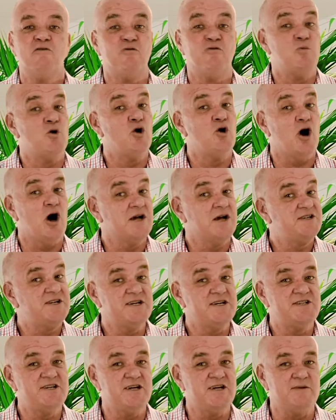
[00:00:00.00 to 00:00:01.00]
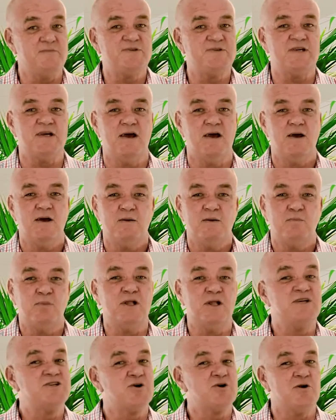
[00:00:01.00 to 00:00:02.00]
For more IT tips,
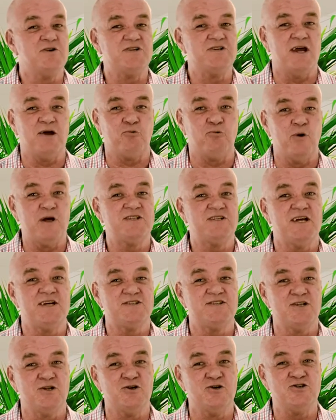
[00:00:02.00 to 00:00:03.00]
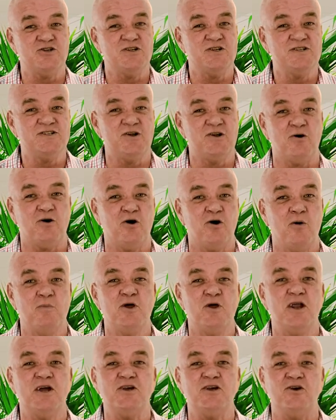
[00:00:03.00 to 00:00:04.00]
please contact
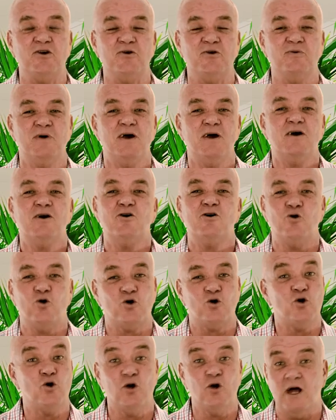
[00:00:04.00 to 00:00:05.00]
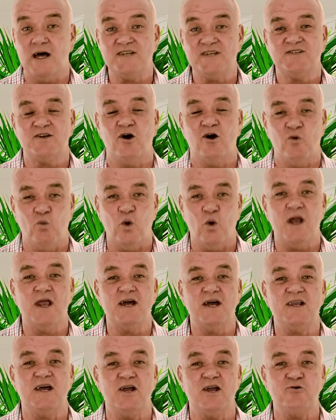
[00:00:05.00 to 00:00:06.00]
rectechsolutions.com.au or call us on
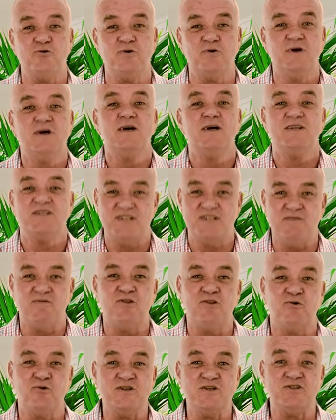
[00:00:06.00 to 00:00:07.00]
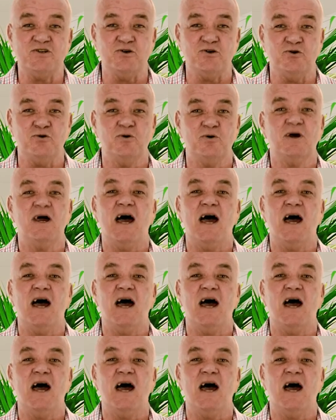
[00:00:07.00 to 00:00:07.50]
1800 732